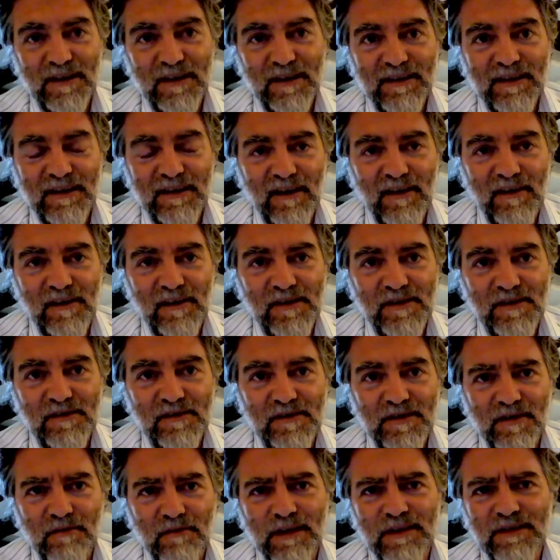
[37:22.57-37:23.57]
in any case.
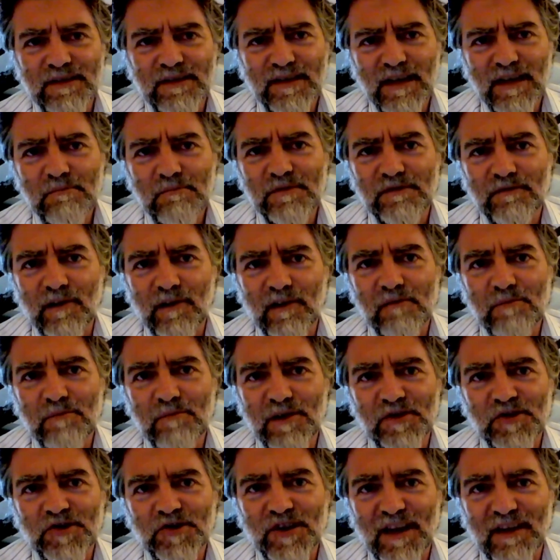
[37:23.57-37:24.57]
And so it seems very
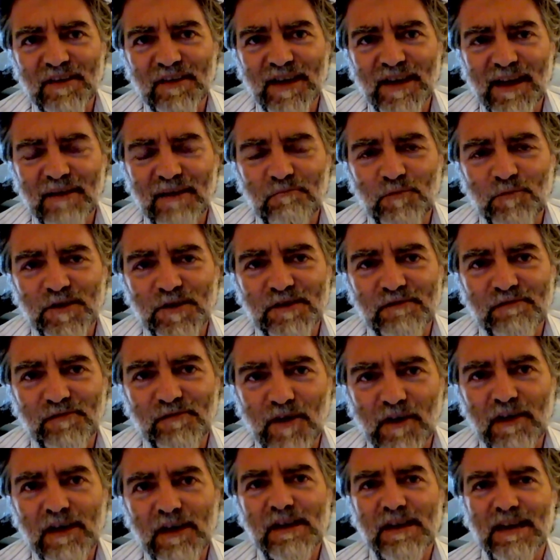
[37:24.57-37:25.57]
much that was
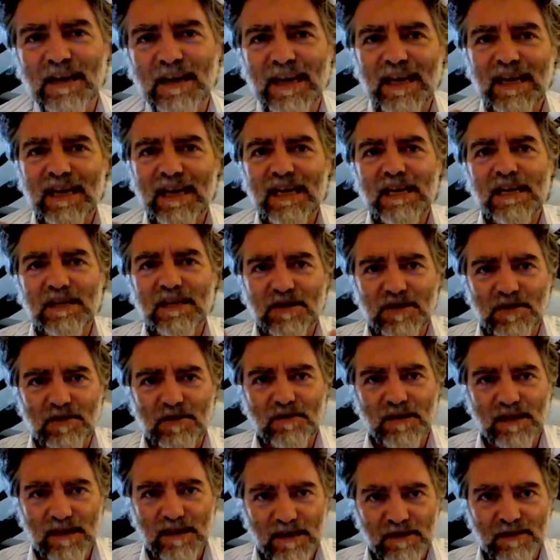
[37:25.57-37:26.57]
very key
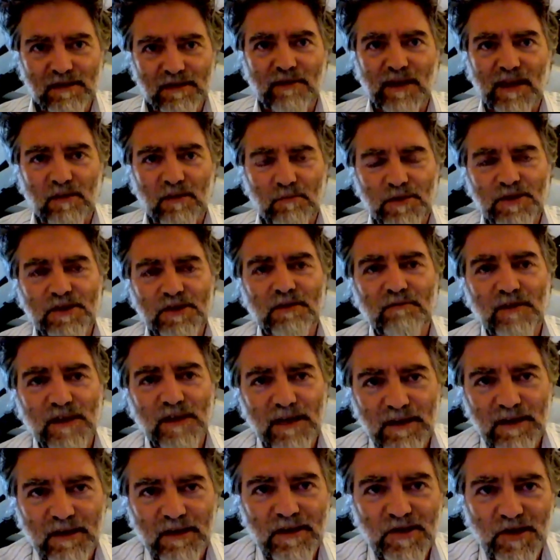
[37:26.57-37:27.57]
to the development of
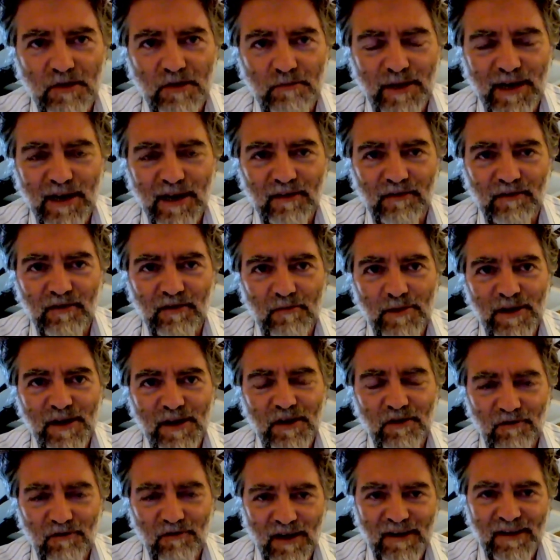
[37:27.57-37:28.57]
the English Qaballa. Am I
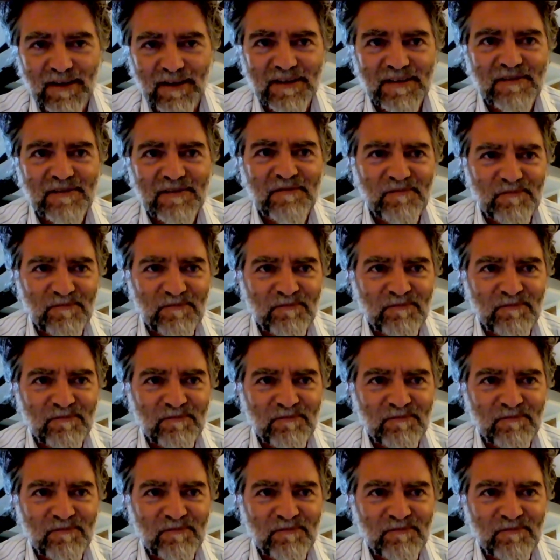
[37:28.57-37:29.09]
correct?